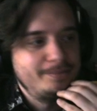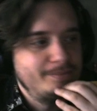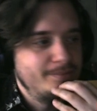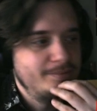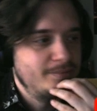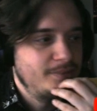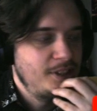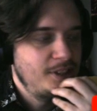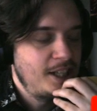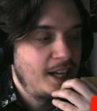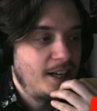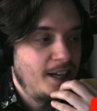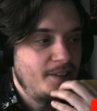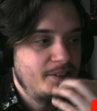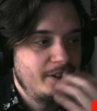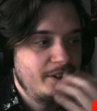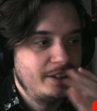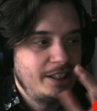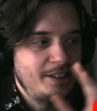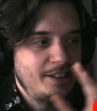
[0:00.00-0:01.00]
yeah,
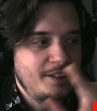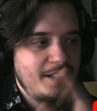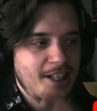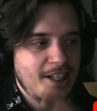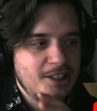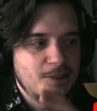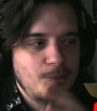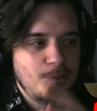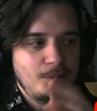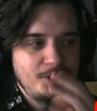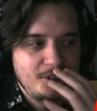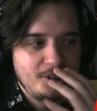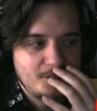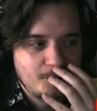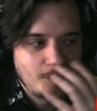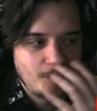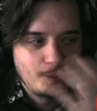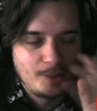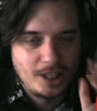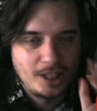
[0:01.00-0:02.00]
in the next one there's gonna
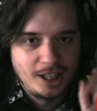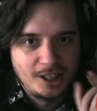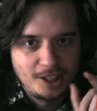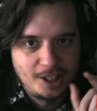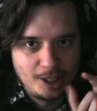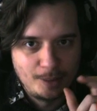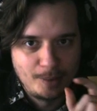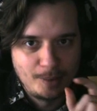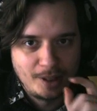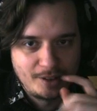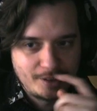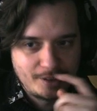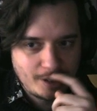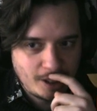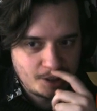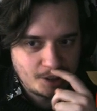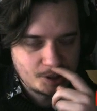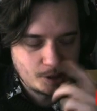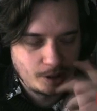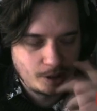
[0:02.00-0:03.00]
be a little bit, a
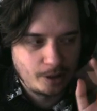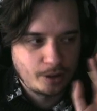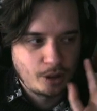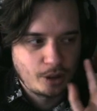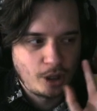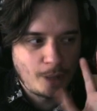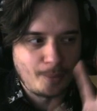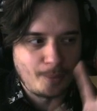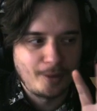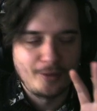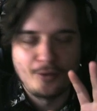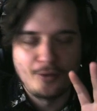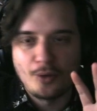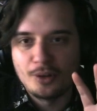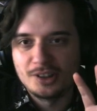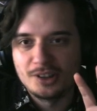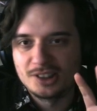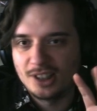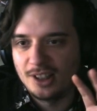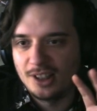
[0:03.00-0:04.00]
couple of
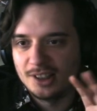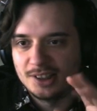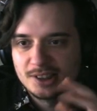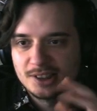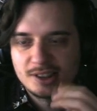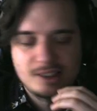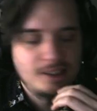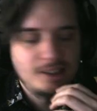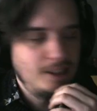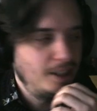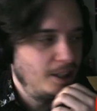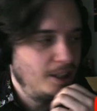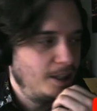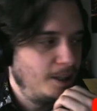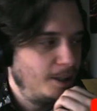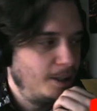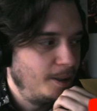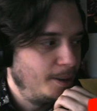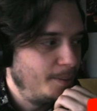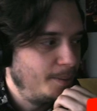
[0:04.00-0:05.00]
voice lines.
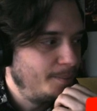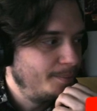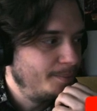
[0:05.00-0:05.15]
Or